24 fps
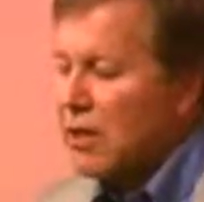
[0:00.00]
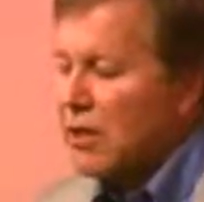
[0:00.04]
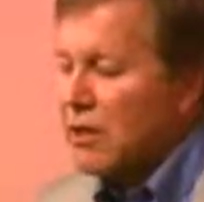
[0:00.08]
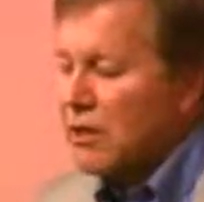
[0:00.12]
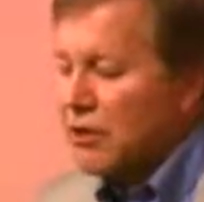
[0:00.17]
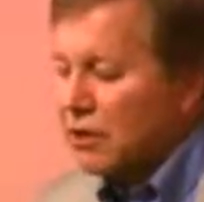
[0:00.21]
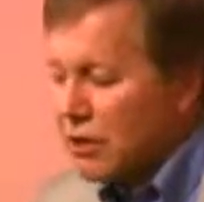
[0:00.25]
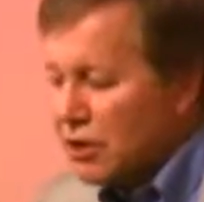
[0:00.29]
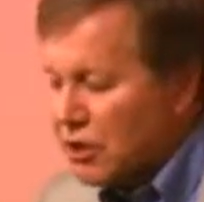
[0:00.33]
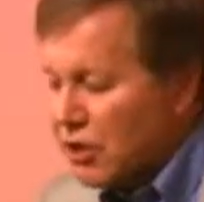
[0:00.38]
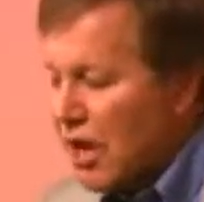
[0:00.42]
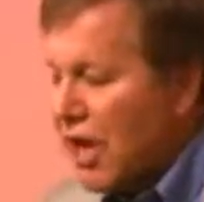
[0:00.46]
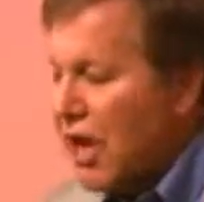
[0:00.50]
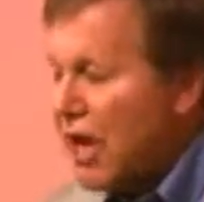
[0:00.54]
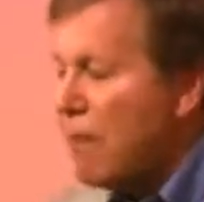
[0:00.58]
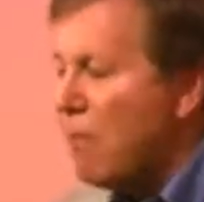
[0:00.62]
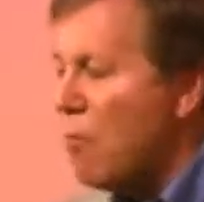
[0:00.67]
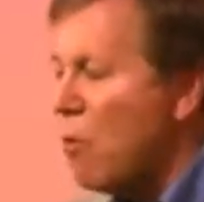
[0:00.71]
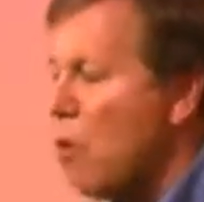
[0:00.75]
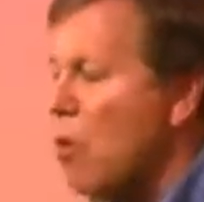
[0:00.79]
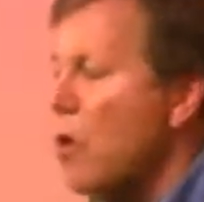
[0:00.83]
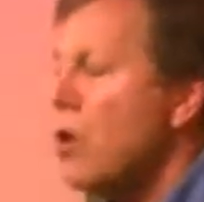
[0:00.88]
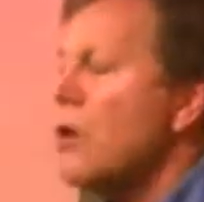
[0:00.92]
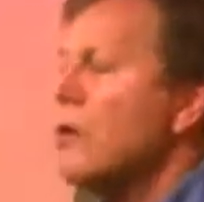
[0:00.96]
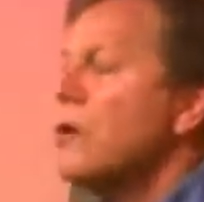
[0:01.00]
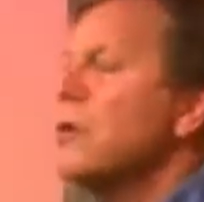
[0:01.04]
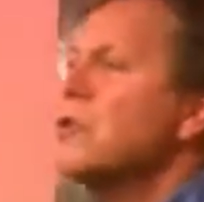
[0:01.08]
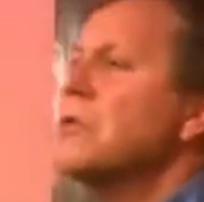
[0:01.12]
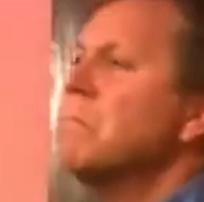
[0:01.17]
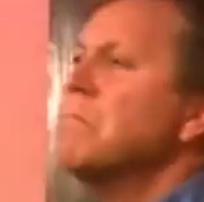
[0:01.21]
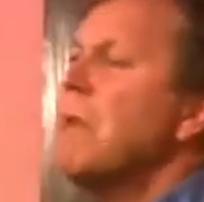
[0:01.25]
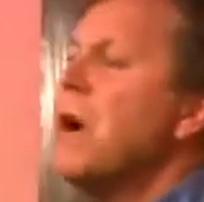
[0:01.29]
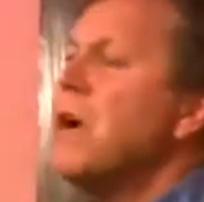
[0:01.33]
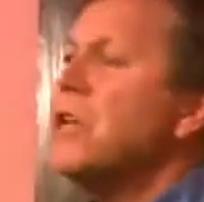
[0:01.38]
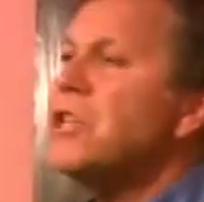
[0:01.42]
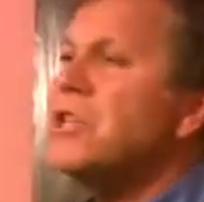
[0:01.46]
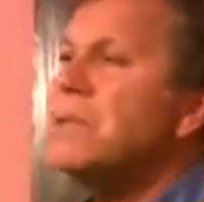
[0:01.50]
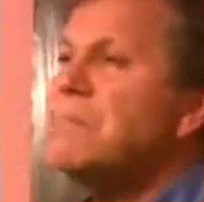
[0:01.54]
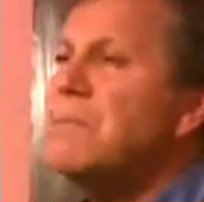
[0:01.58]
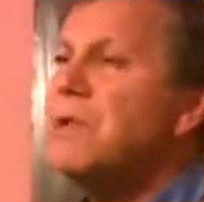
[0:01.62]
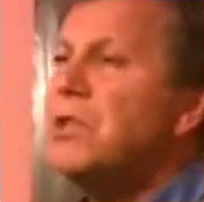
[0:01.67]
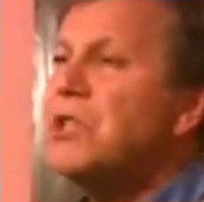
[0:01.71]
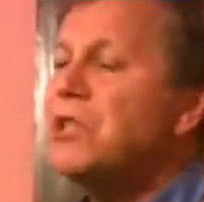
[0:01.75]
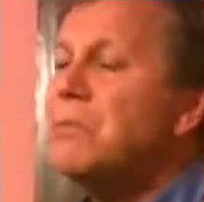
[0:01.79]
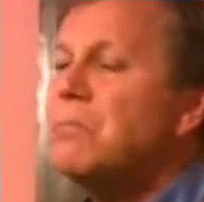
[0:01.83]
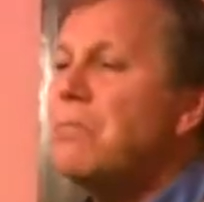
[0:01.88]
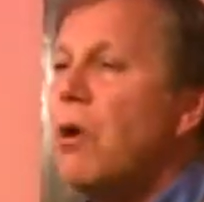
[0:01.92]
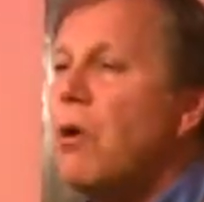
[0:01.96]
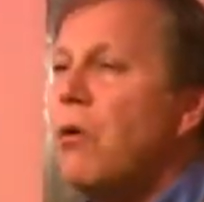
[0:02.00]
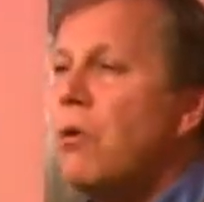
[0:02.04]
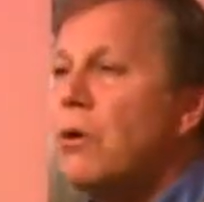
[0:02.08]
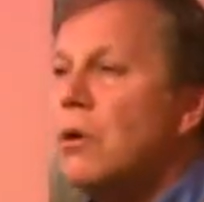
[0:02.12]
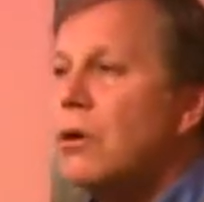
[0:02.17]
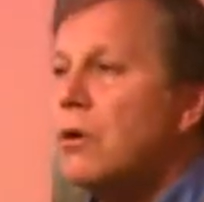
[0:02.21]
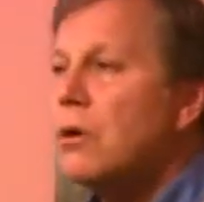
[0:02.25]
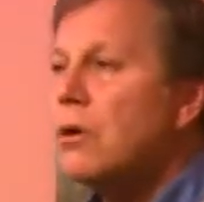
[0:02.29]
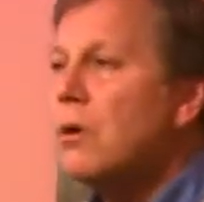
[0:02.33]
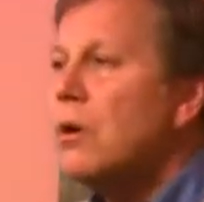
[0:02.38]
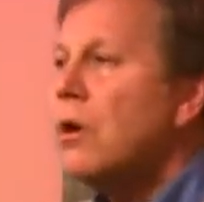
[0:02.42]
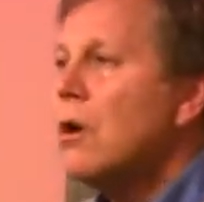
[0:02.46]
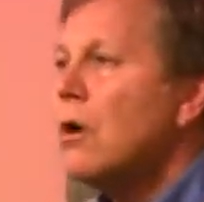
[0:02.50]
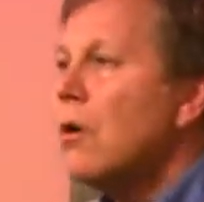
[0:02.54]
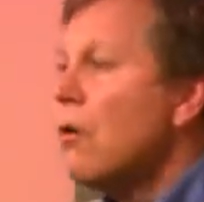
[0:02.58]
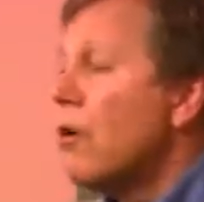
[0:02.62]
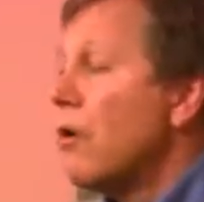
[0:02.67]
the same words must be spoken,